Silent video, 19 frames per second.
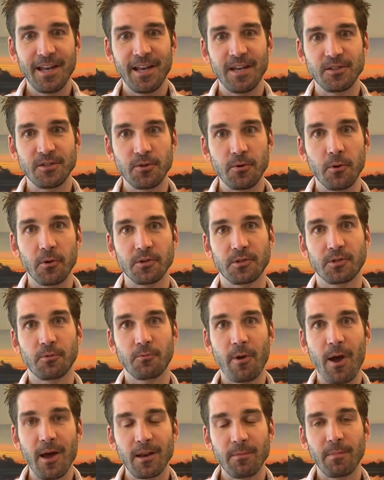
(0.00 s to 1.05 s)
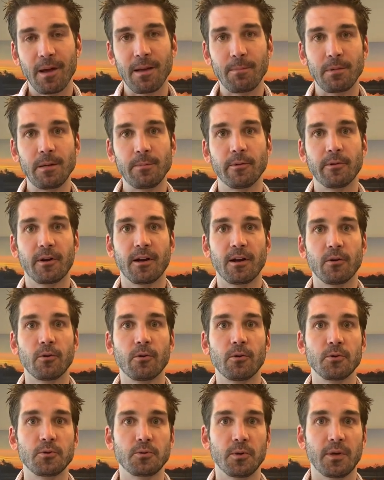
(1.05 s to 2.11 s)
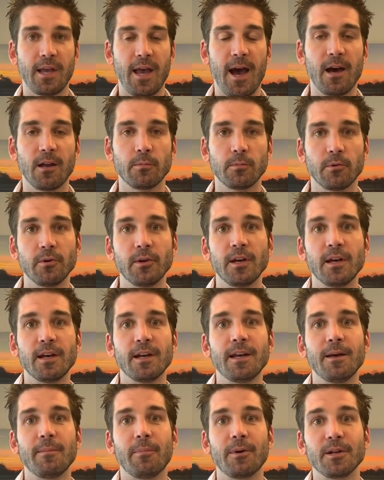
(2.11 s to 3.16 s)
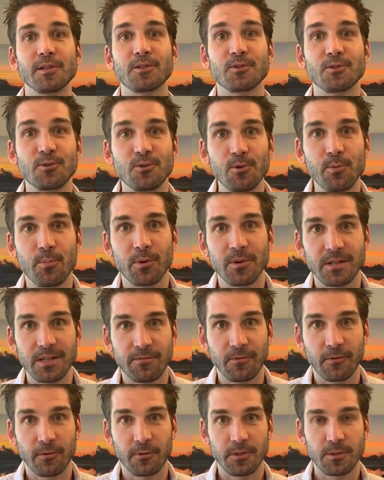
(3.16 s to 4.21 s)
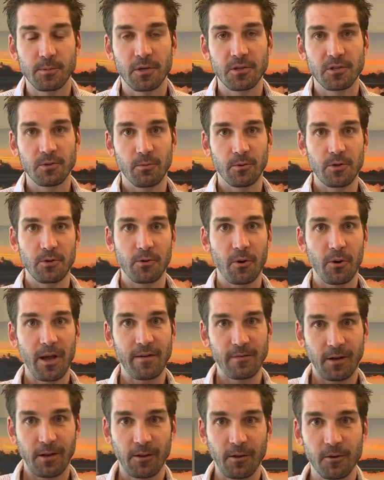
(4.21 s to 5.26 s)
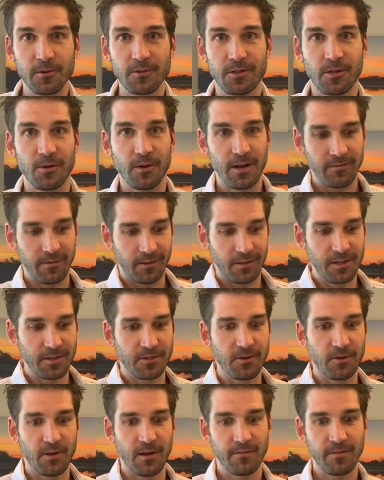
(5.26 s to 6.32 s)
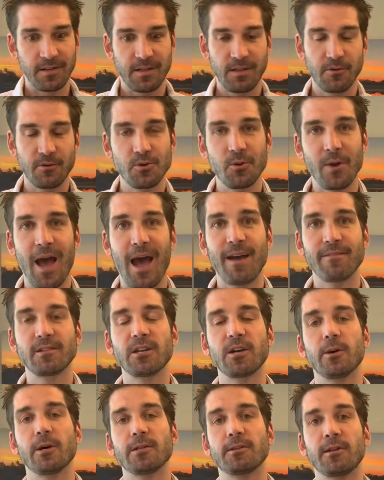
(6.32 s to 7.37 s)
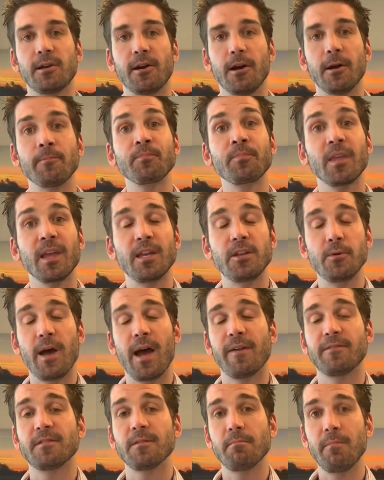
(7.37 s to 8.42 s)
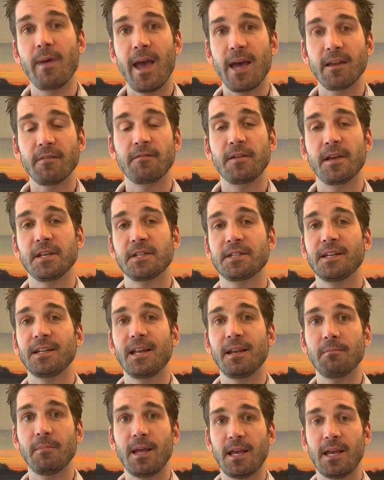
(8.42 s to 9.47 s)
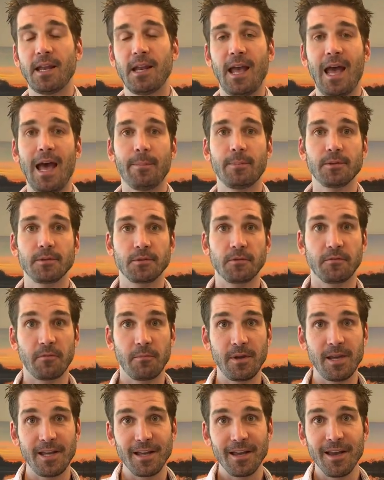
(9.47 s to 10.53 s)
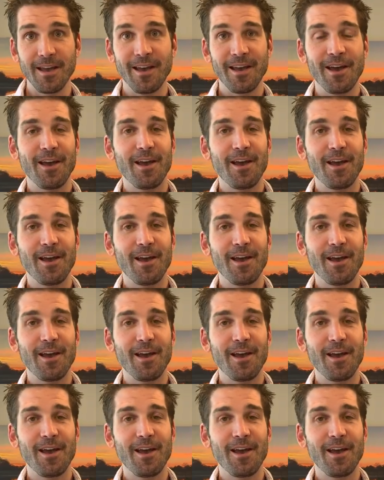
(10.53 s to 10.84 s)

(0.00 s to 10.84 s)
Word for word: is you are surrounded by people that are gonna hold you accountable. But it's super difficult, especially when you don't have a close, you don't have a list, you don't have a deal. You have to go out there and you have to manifest it and make it happen. So for me,